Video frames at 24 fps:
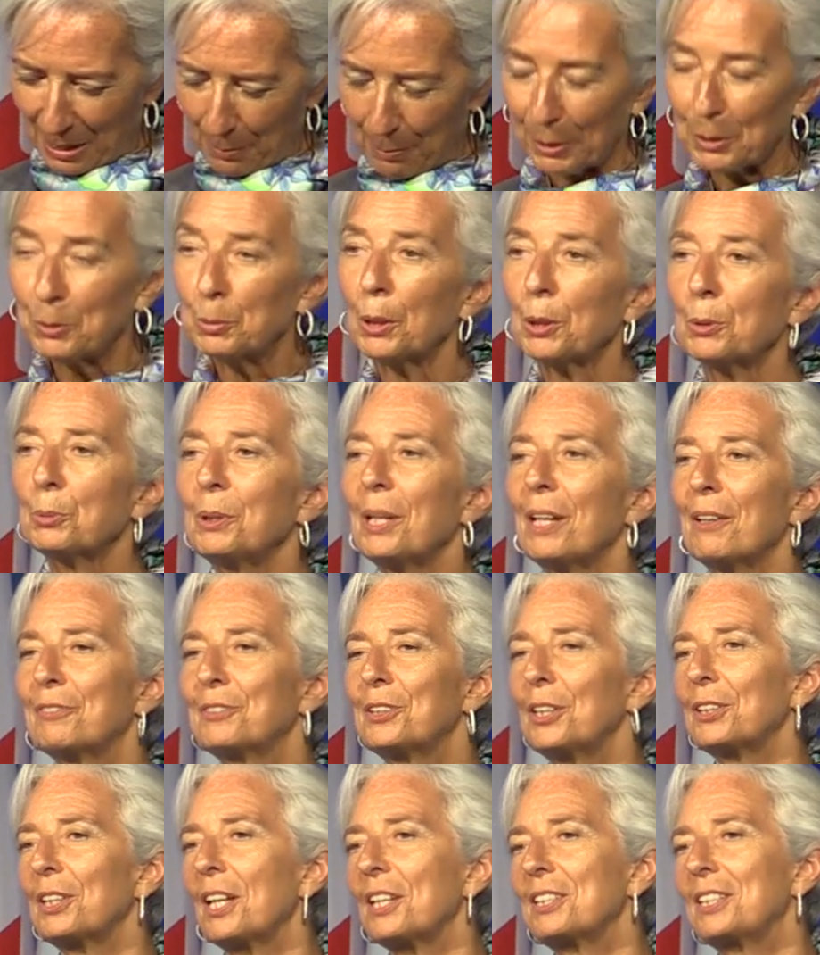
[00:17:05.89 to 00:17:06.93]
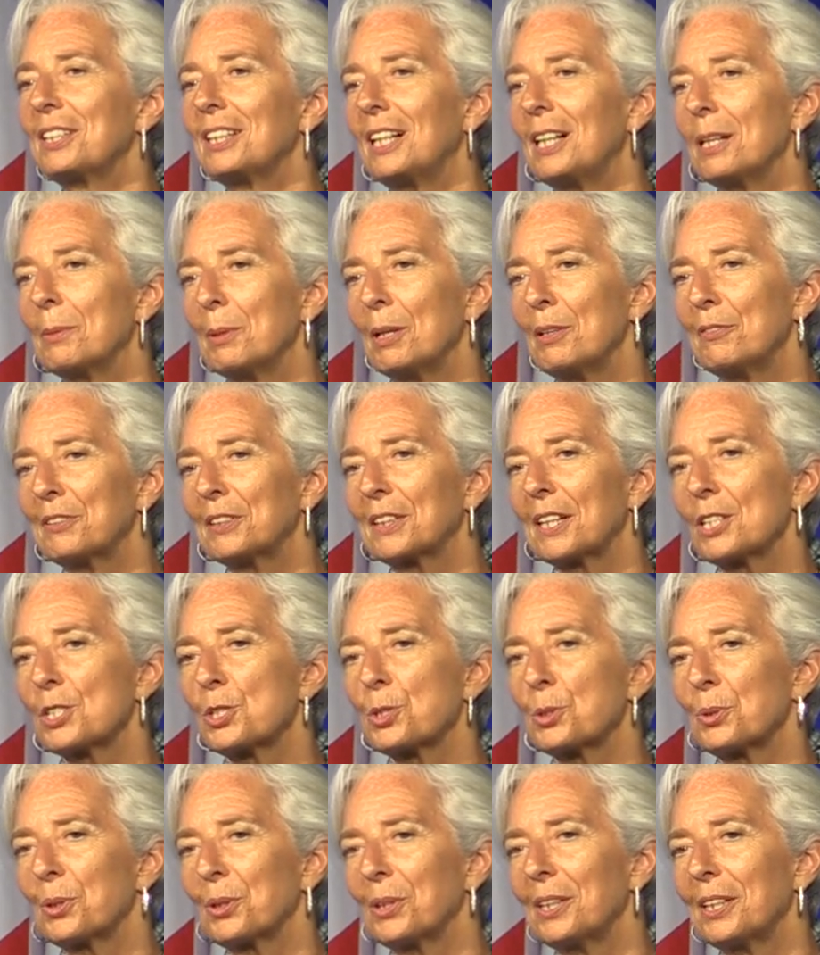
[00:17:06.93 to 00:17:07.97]
But what we have done at the IMF, and I
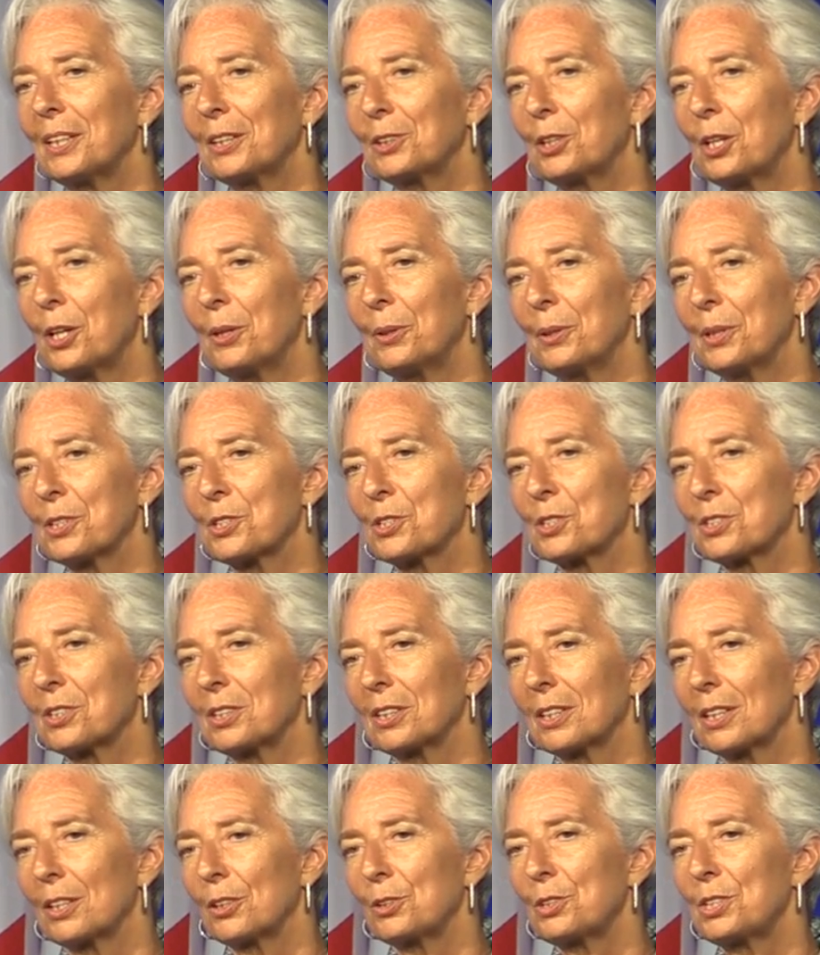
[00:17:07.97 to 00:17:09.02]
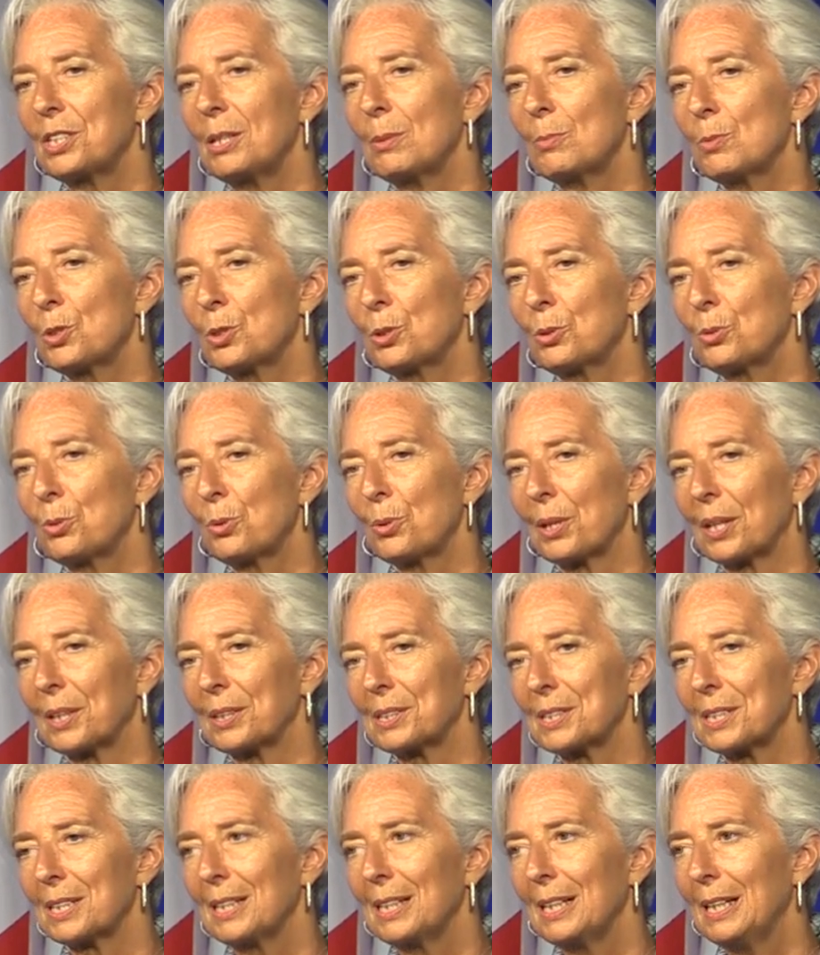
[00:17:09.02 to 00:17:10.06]
strongly encouraged the teams to do
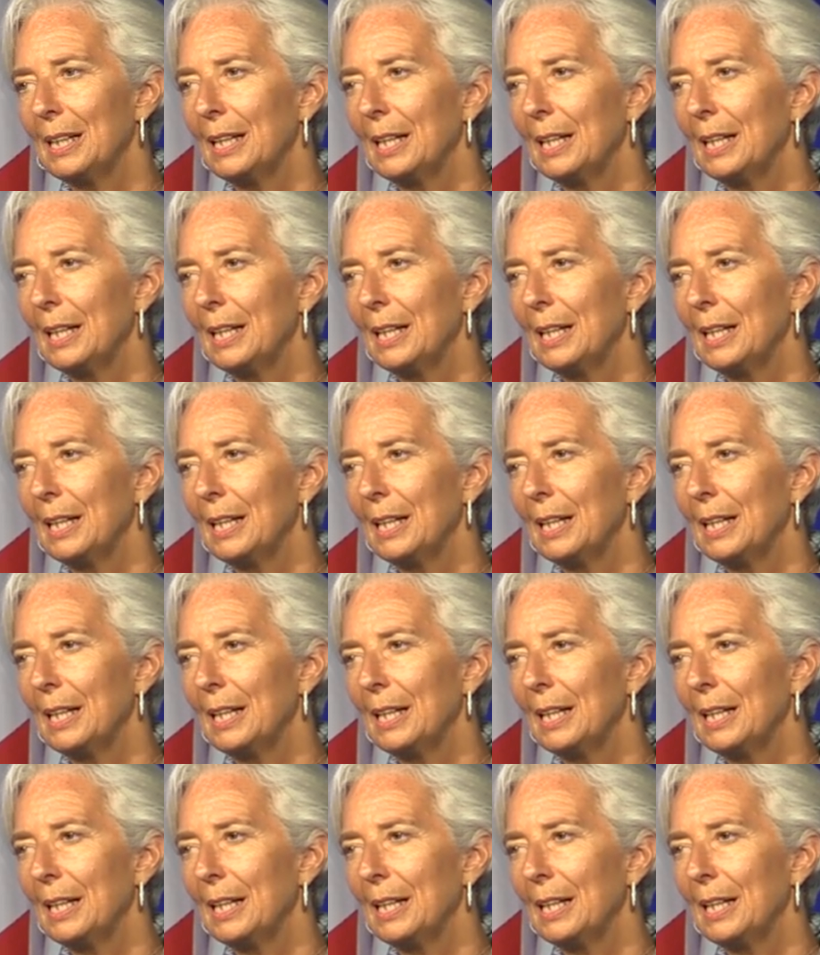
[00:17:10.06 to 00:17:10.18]
that,